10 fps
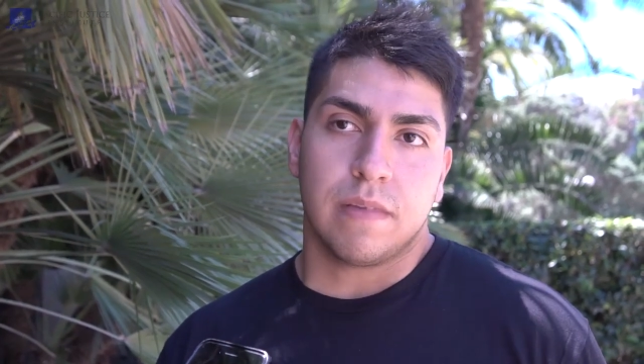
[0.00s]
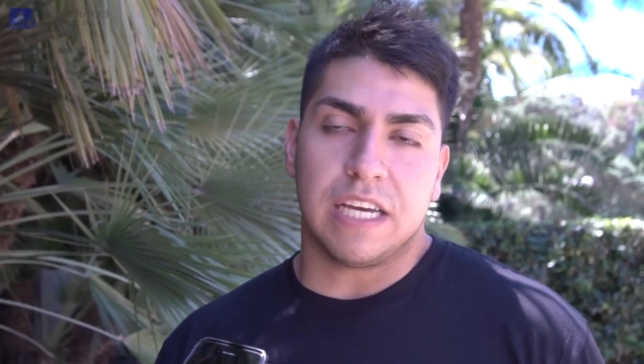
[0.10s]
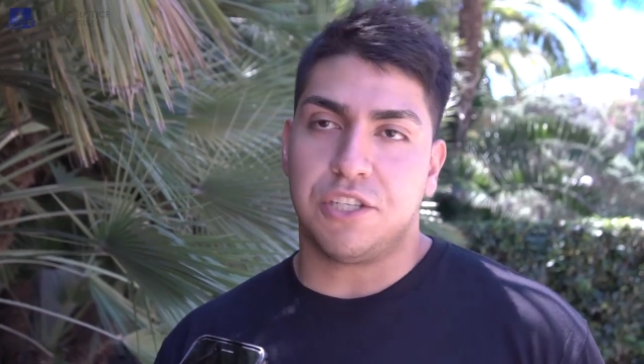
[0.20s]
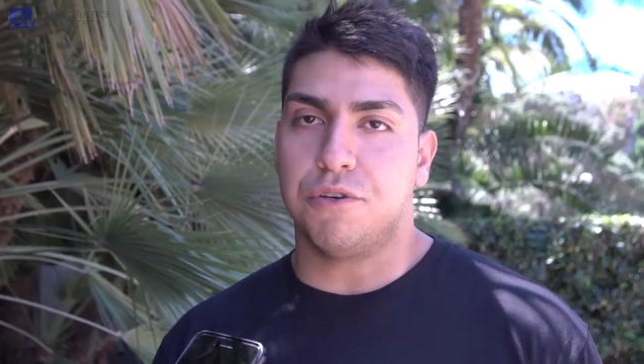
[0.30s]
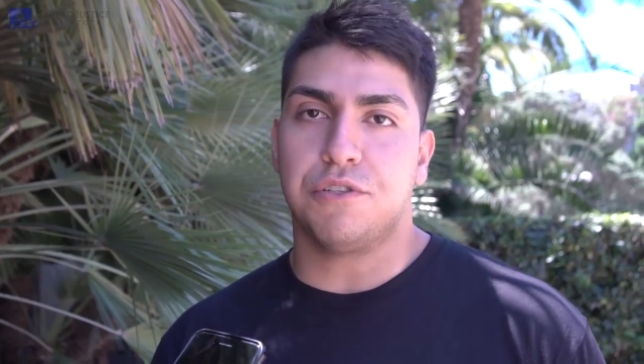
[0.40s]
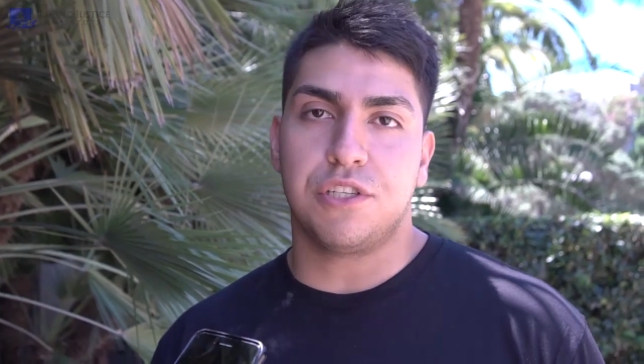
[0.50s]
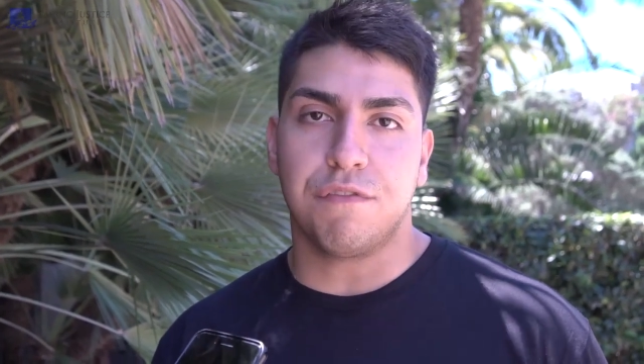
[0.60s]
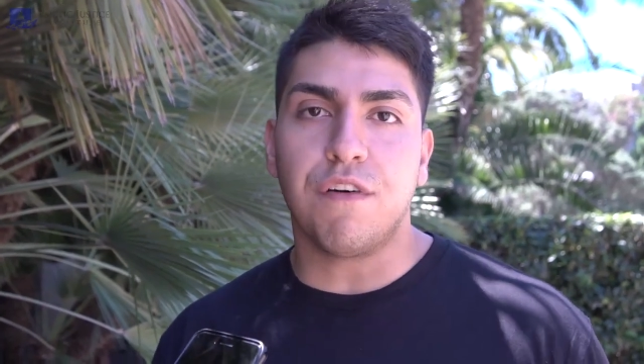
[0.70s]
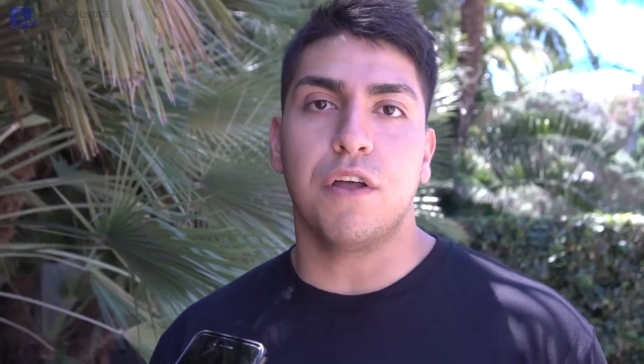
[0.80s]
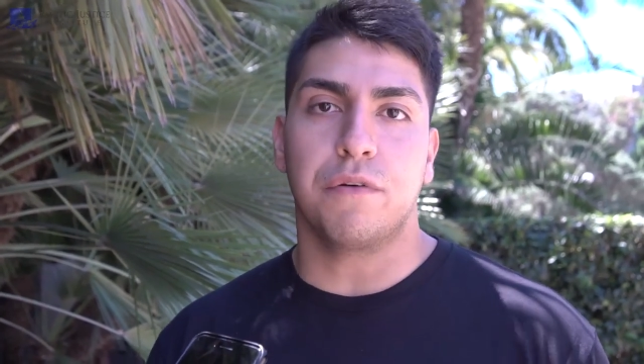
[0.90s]
I chose to
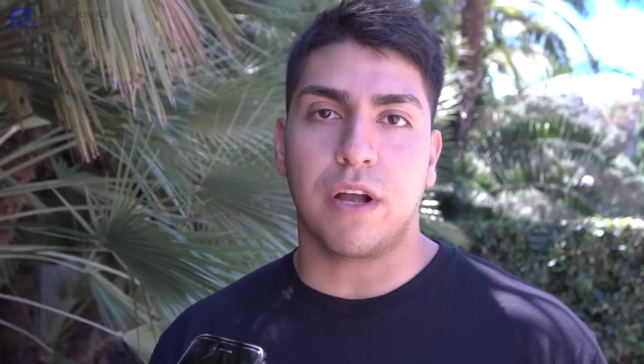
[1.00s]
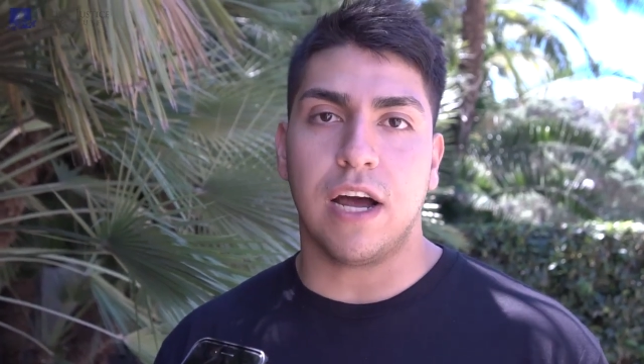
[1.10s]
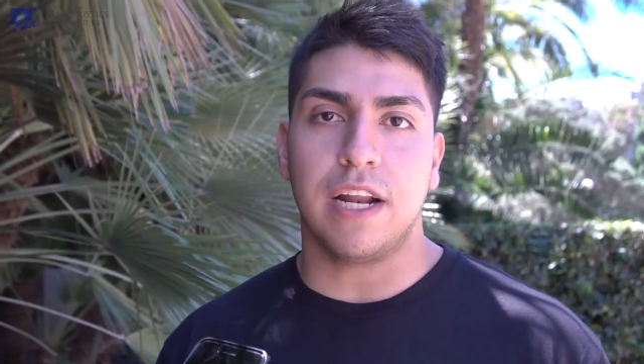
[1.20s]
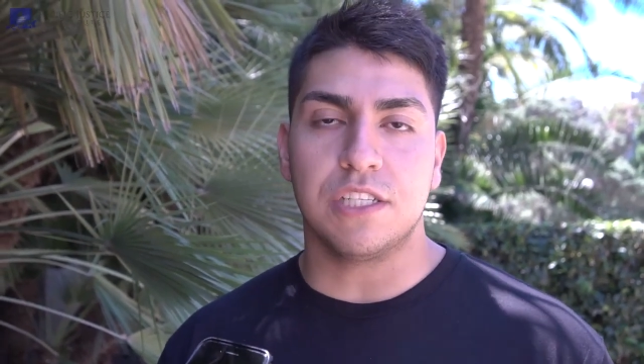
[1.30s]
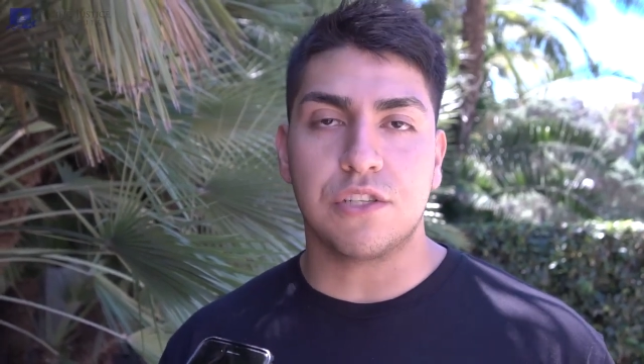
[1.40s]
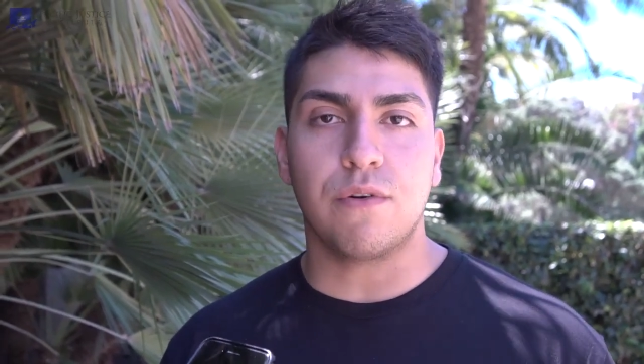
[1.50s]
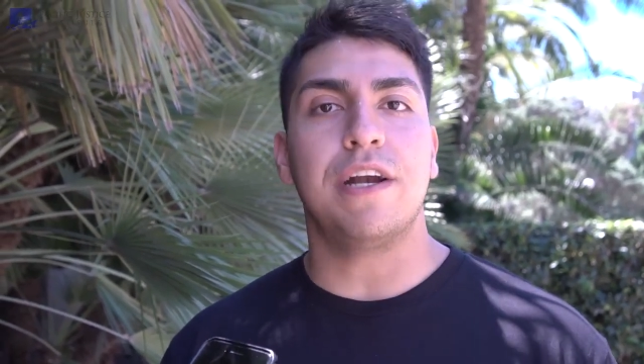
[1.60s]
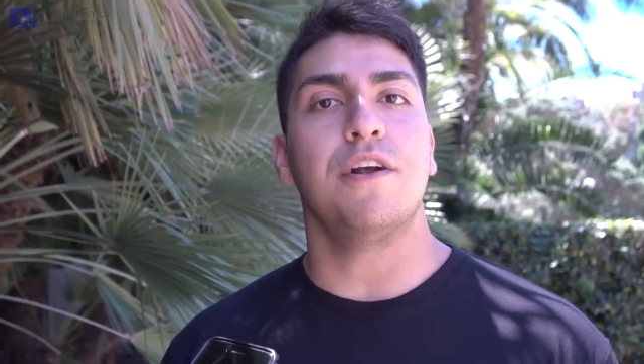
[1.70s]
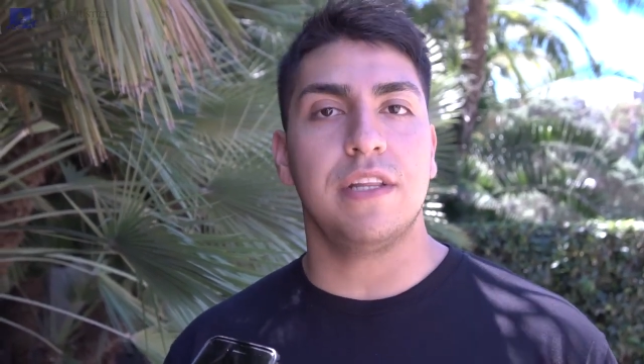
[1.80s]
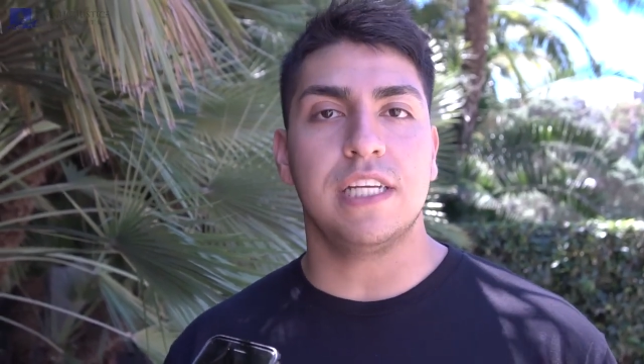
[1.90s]
follow God and
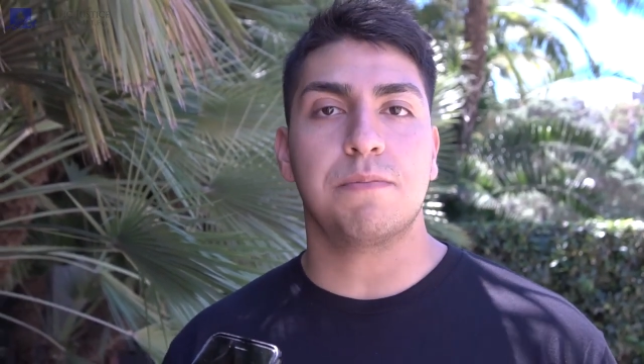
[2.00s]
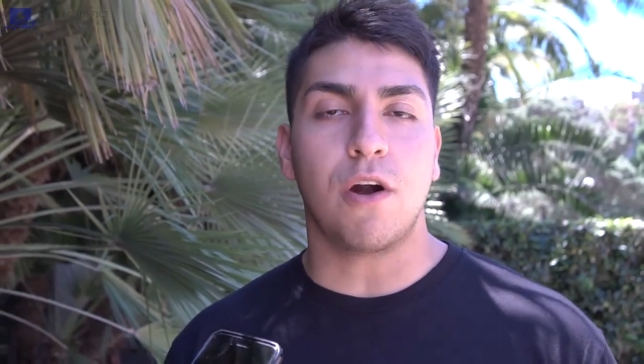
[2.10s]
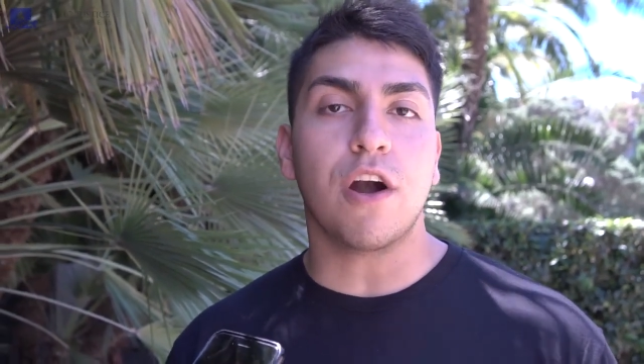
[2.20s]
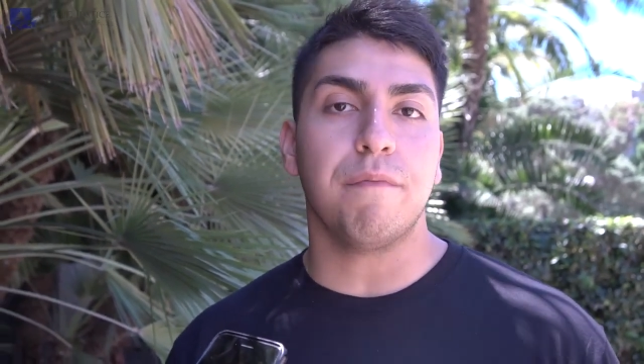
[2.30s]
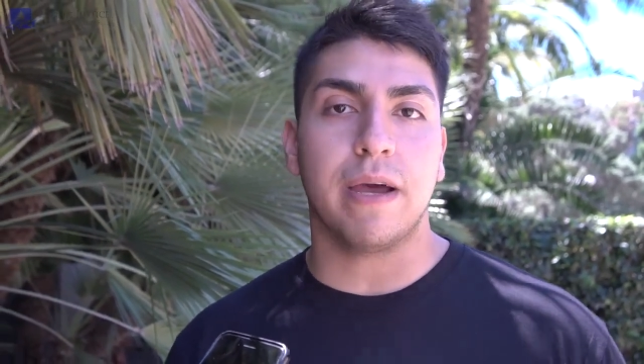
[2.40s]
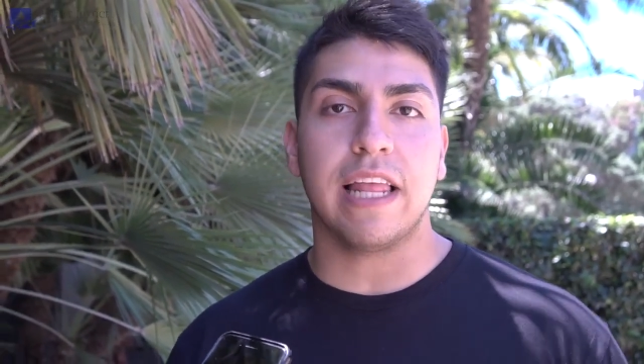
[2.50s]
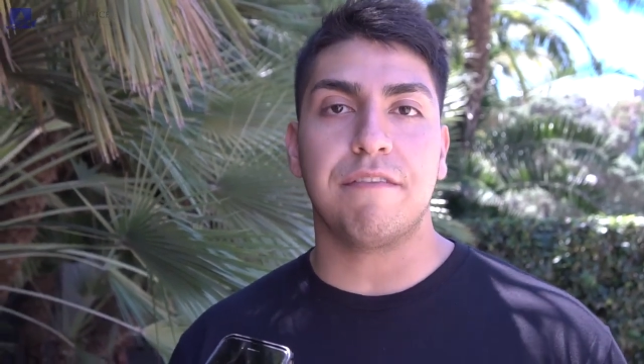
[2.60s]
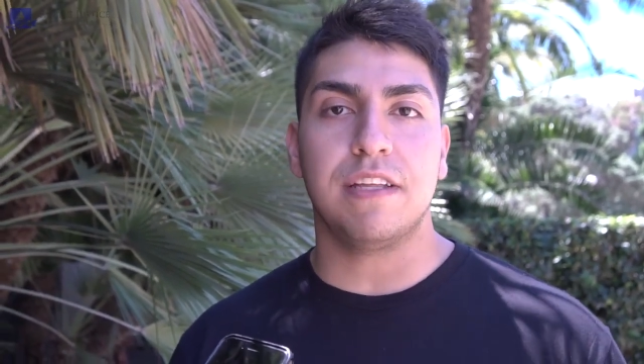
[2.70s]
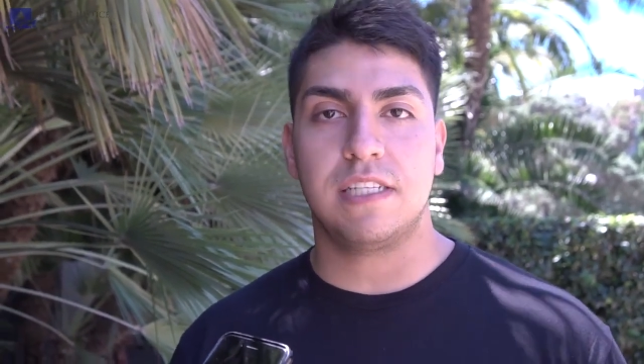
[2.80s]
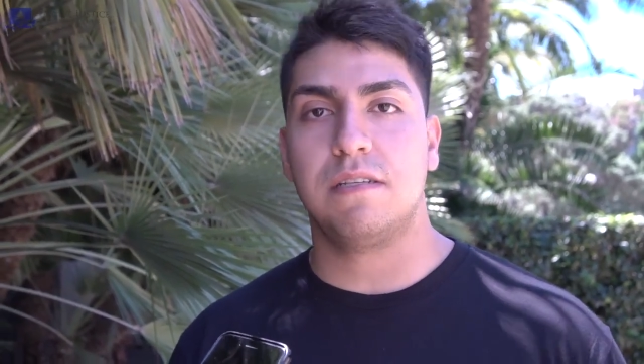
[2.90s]
surrender this part of my
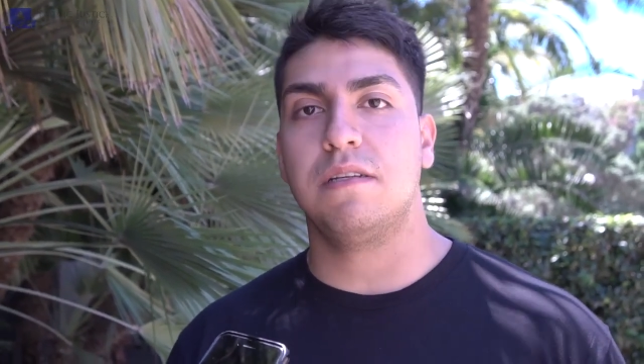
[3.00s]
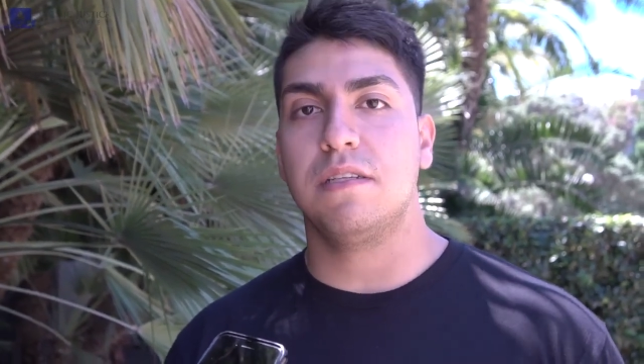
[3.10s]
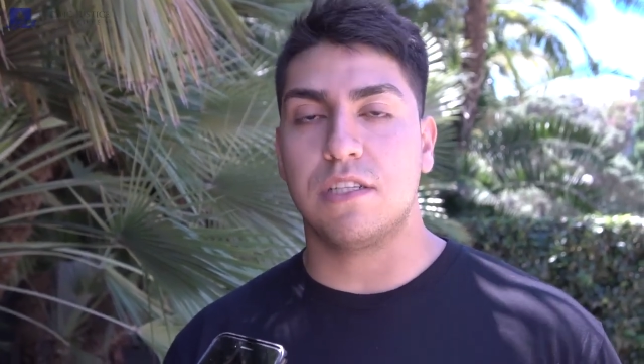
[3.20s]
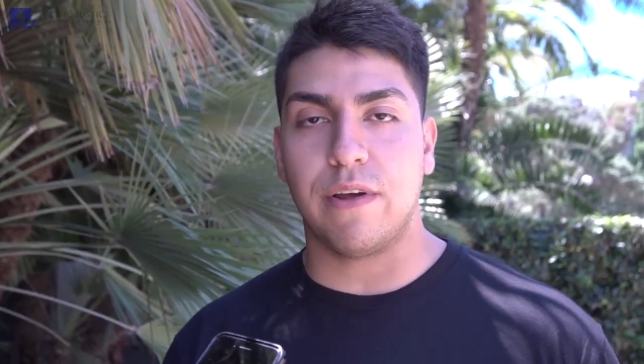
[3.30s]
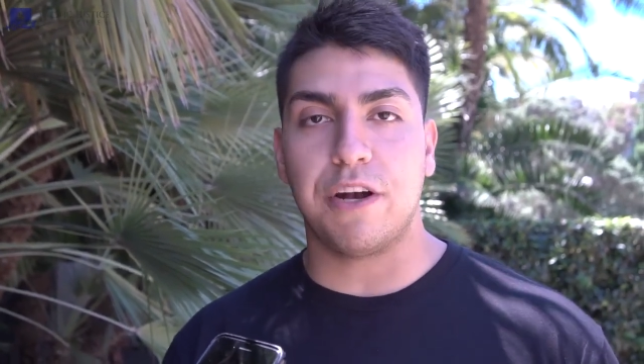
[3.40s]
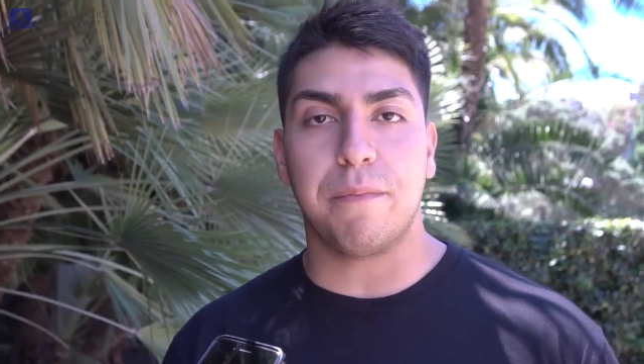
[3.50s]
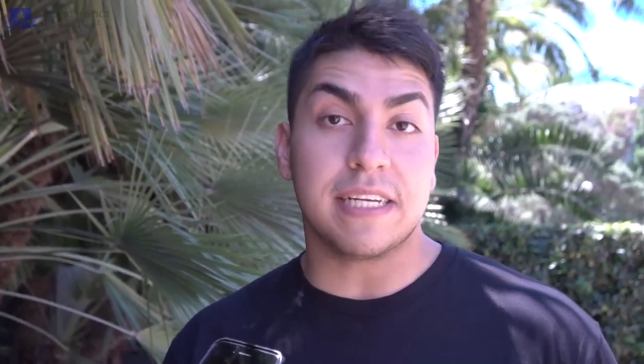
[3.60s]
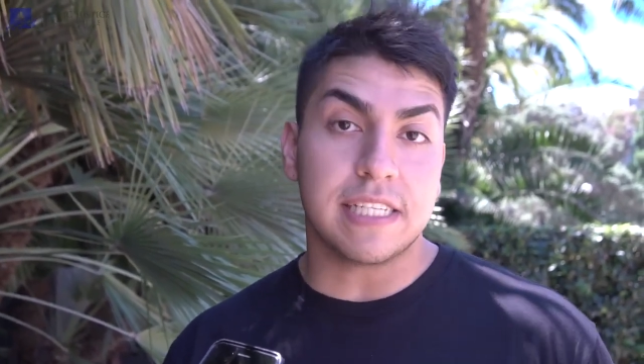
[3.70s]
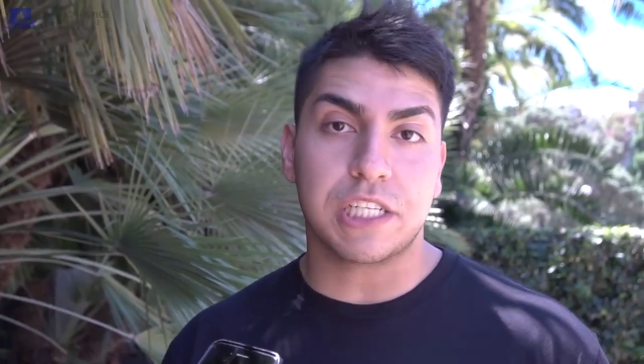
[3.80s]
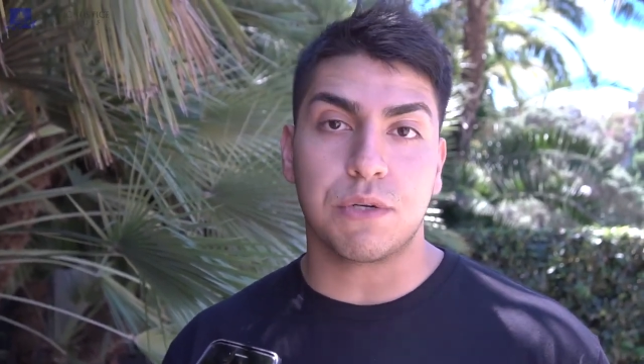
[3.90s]
life, this surrender my
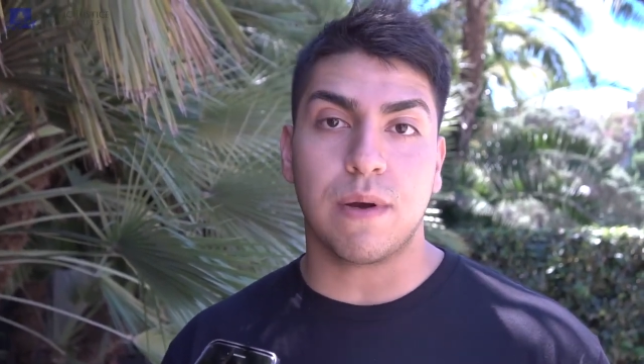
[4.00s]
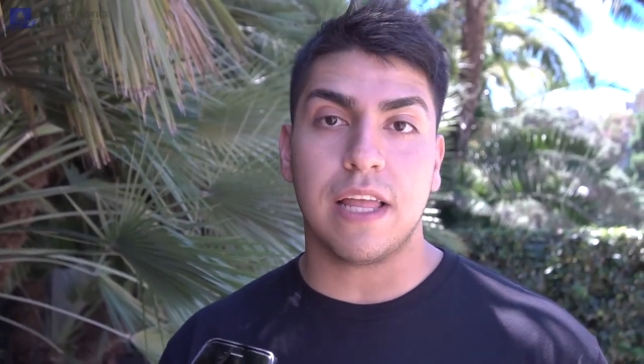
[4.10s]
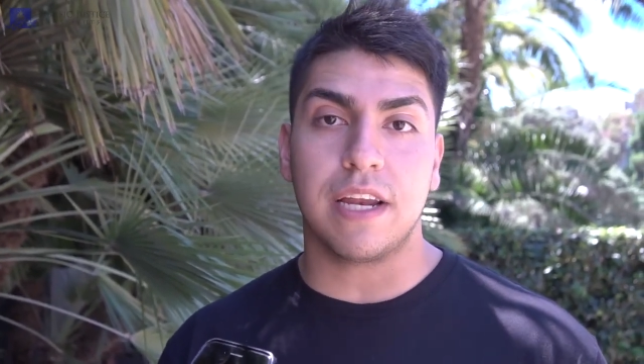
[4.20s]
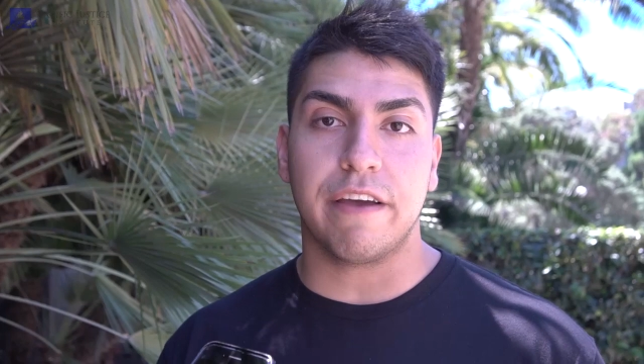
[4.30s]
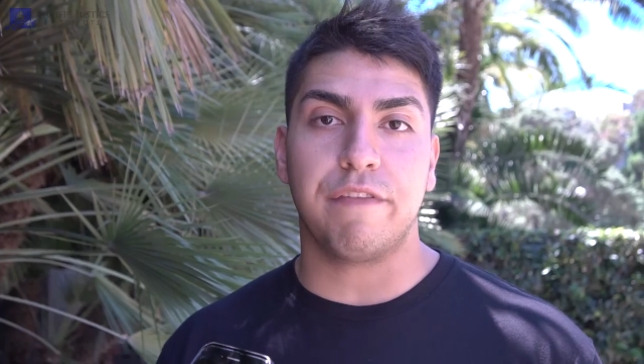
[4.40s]
sexuality.